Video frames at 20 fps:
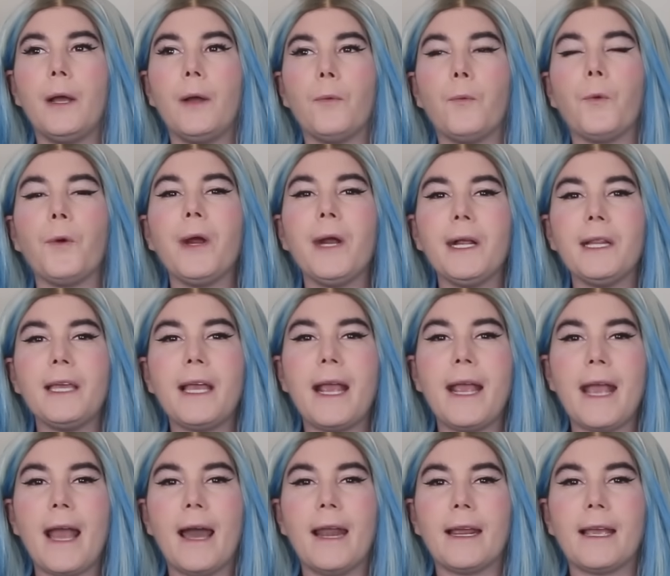really
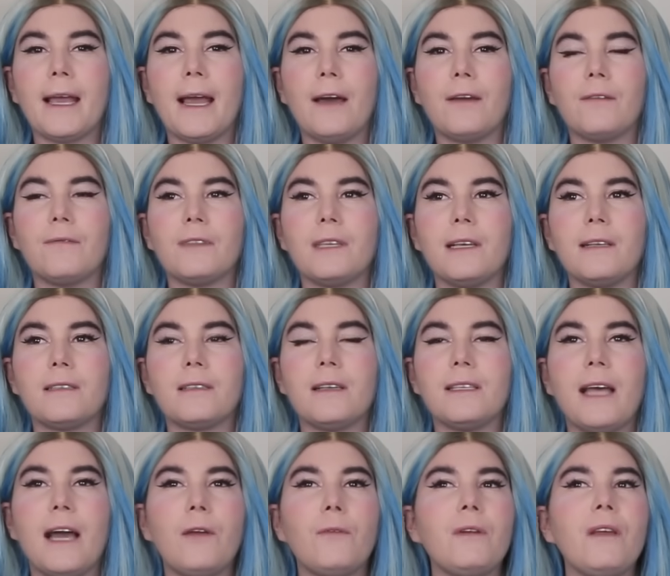getting out of this?
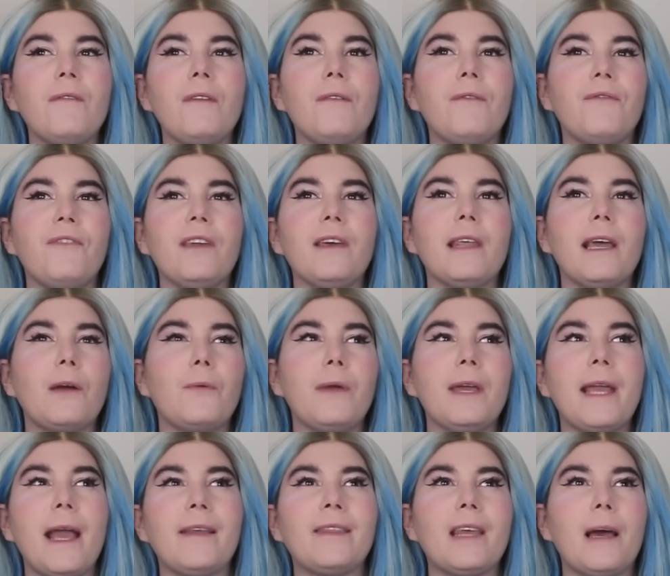Because I don't even feel like
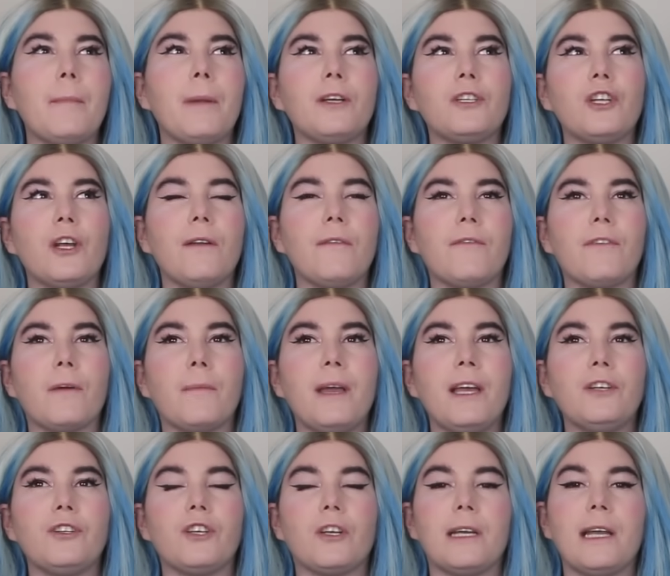we get that much
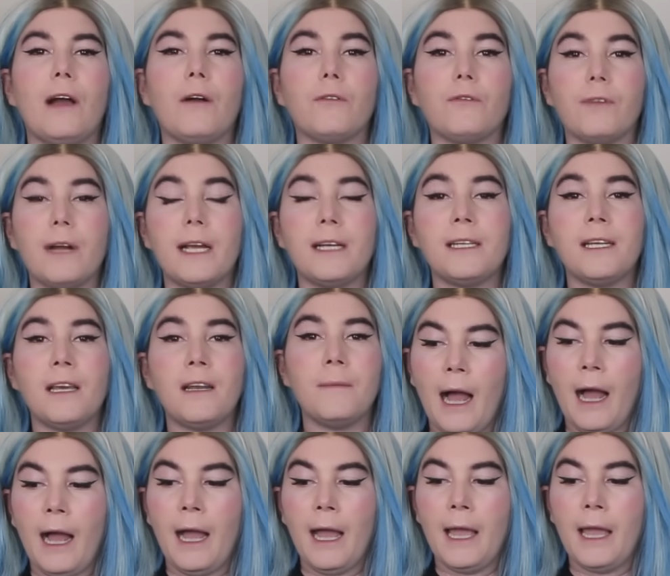information. Now, granted,
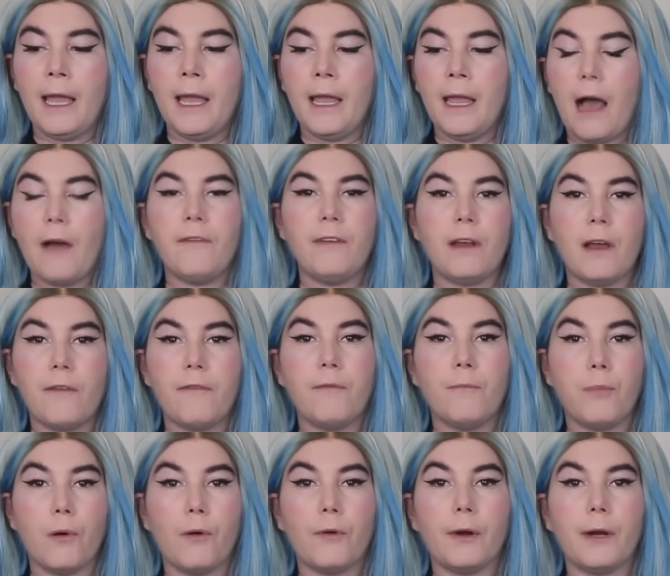I have enough
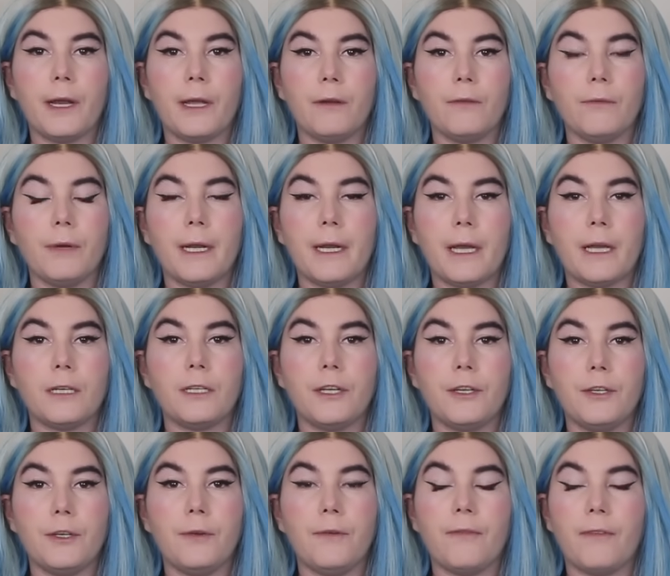boring reading
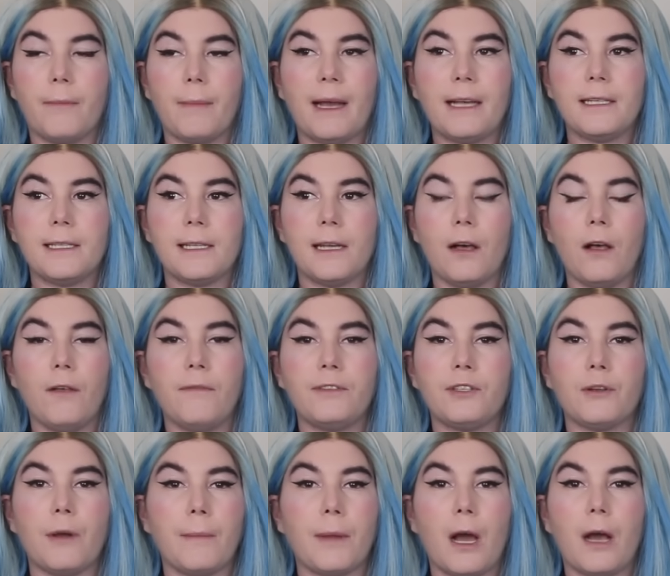to do for myself,
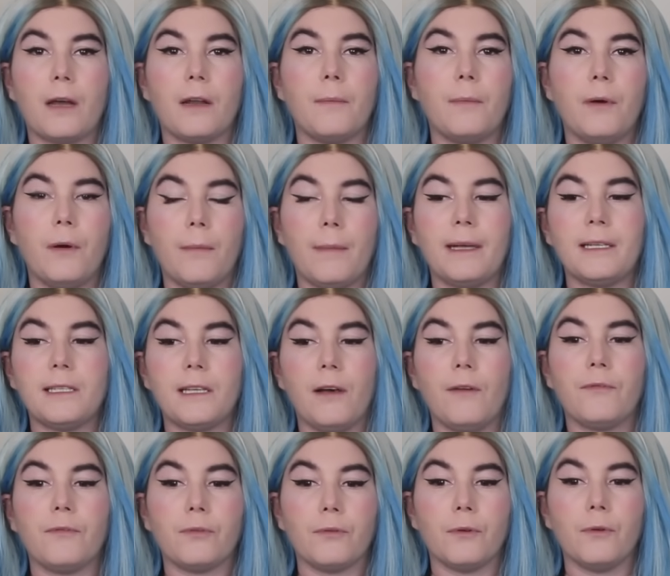so I'm not going to put
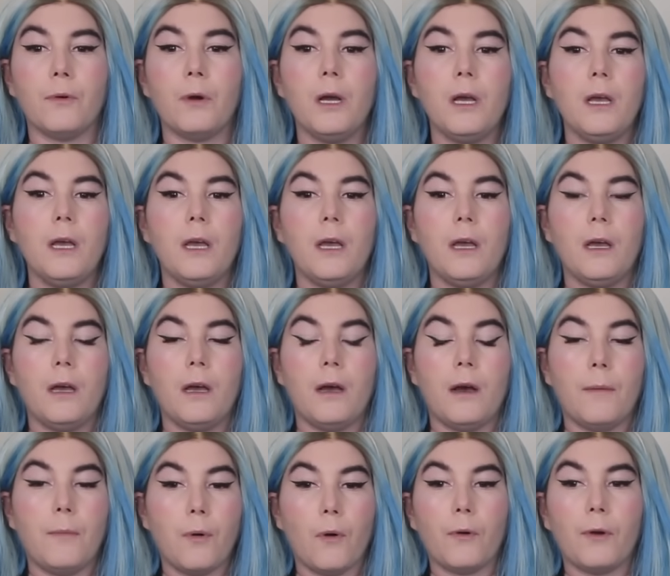myself through
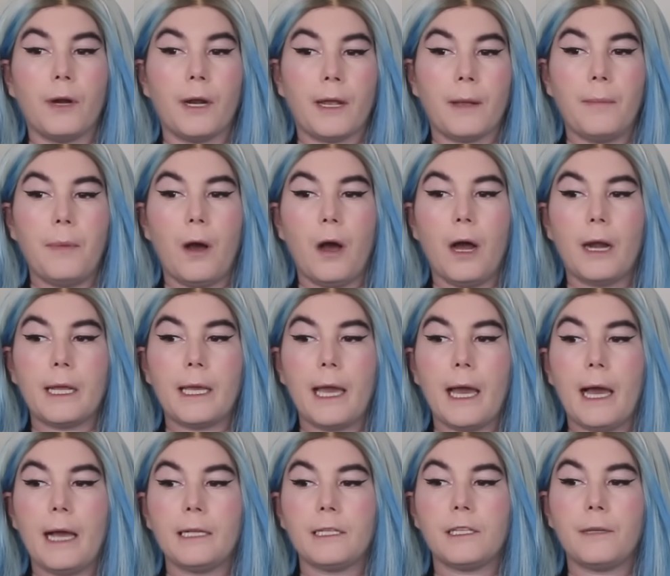a boring
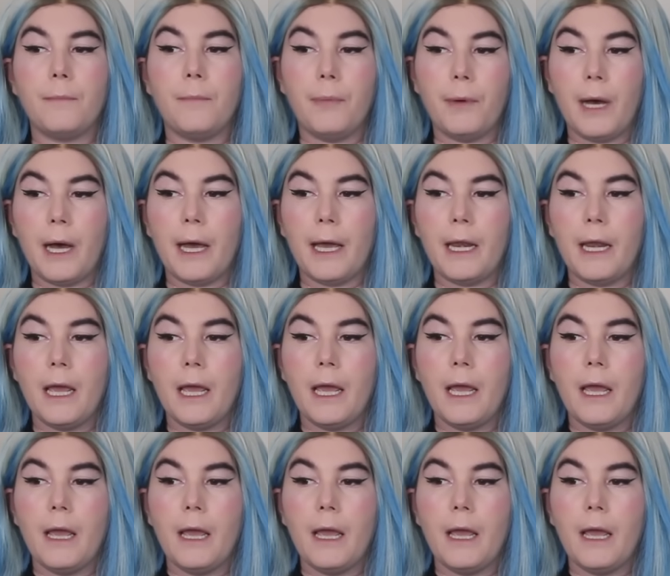podcast, but